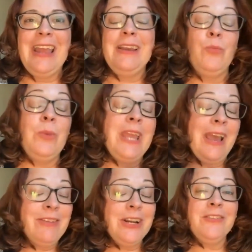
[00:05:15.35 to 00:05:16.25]
and
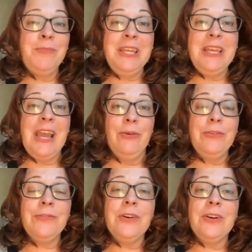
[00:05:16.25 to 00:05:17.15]
we have an RFP
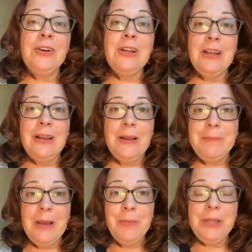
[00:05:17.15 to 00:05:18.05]
out for
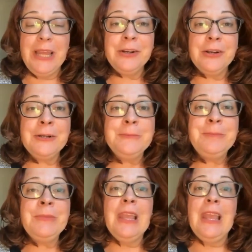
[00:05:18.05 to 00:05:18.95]
a planner.